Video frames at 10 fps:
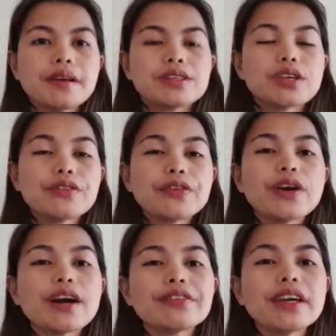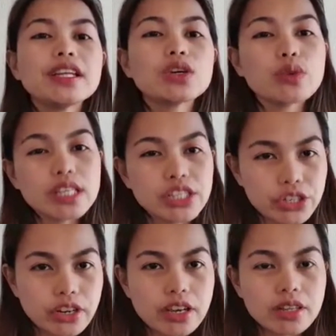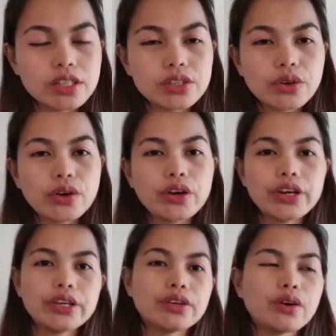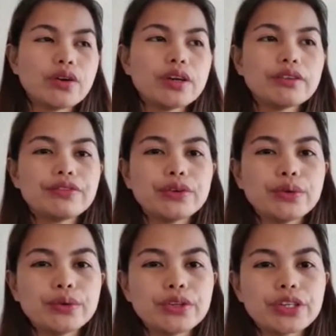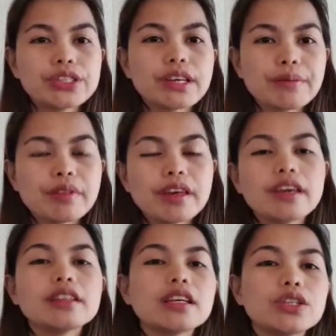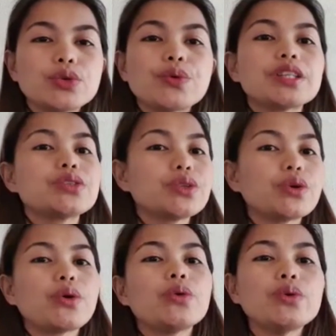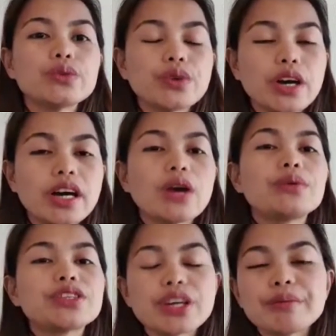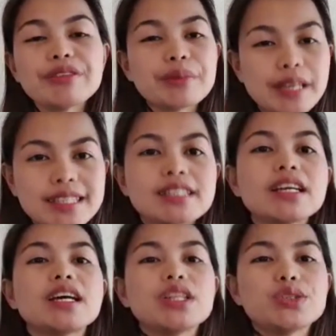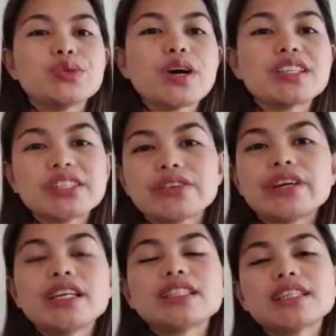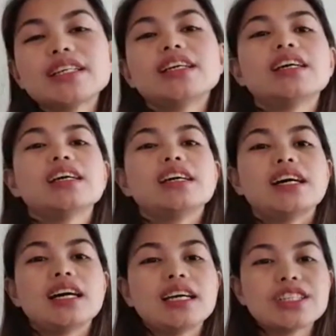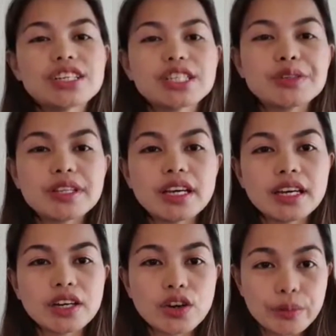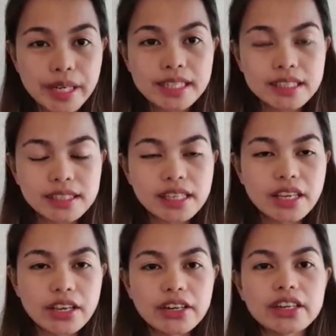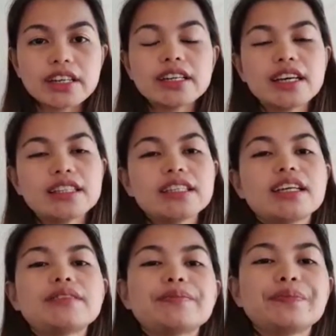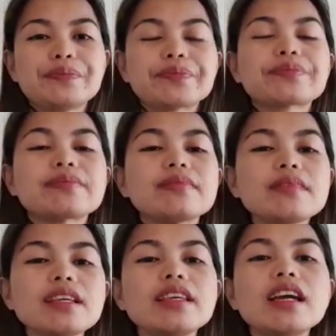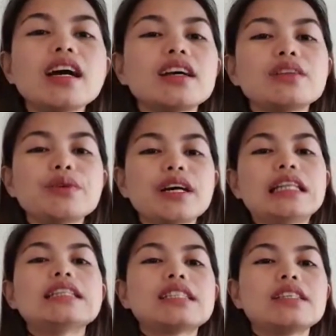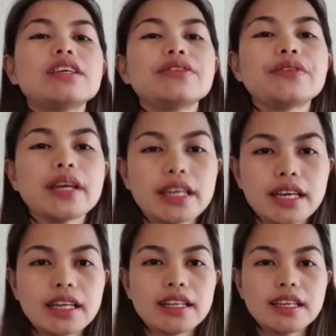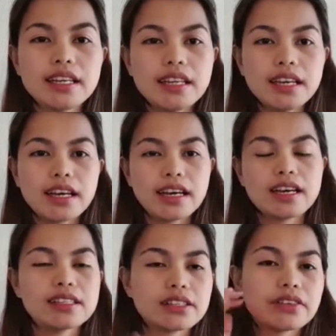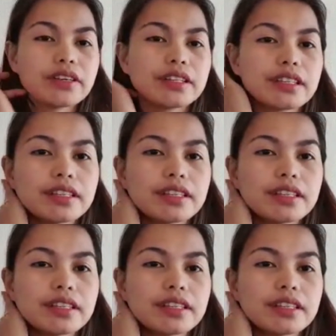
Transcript: if you have any questions, or if there's something that you want to know, I will try my best to answer it. Just comment here, and then let's see if I can answer it.